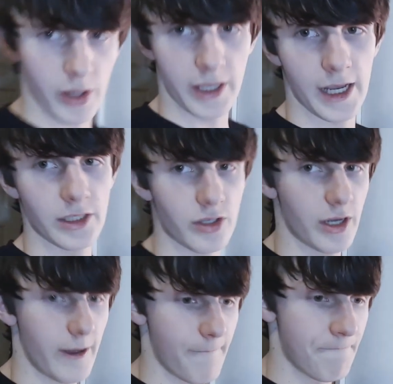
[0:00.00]
in cages on
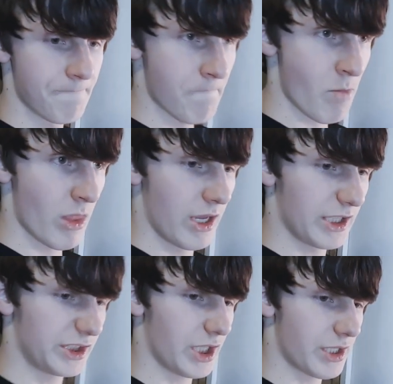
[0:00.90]
them.
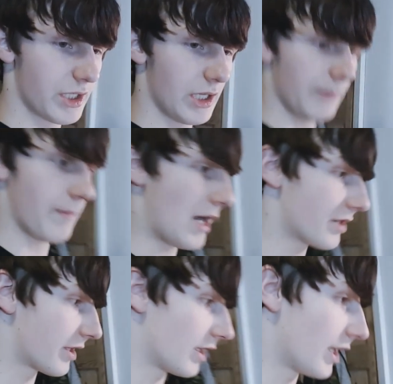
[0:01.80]
It's just the
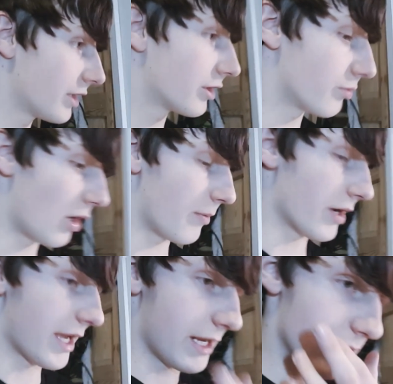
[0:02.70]
basking lights is what I
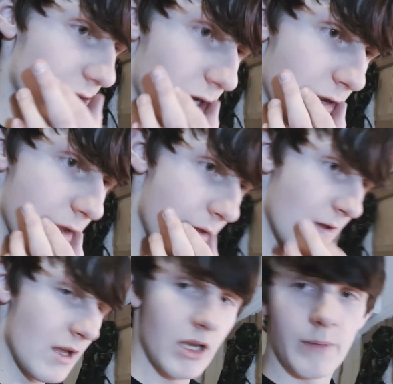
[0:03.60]
put cages on.
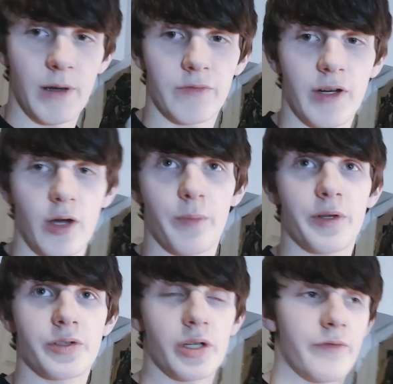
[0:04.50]
But I really hope you
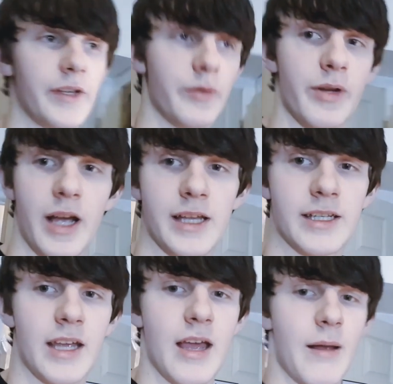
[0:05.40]
enjoyed the video, guys.
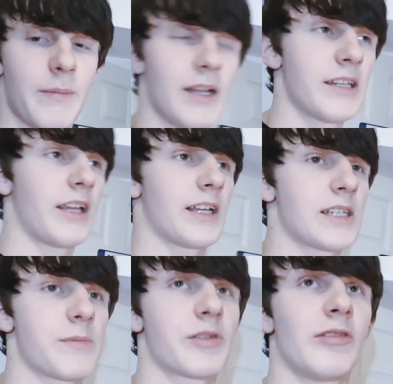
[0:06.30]
Please like and
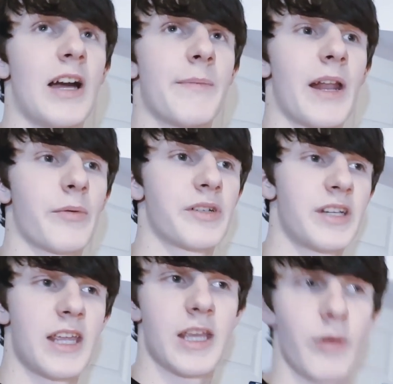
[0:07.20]
subscribe, and I will
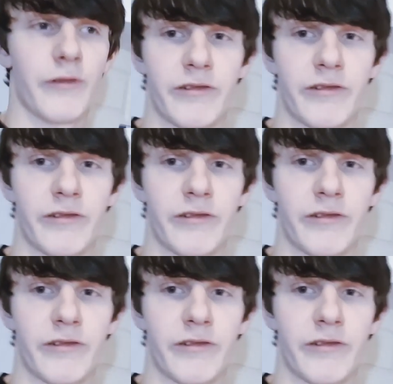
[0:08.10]
see you on